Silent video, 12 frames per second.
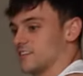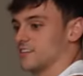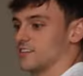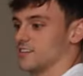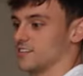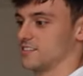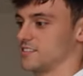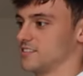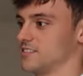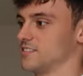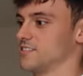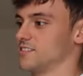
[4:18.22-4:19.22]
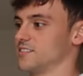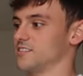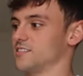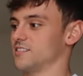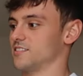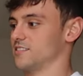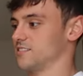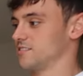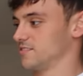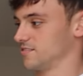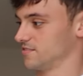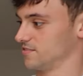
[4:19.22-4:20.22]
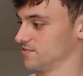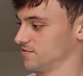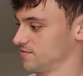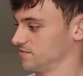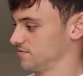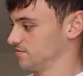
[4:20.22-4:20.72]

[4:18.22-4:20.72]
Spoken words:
[no speech]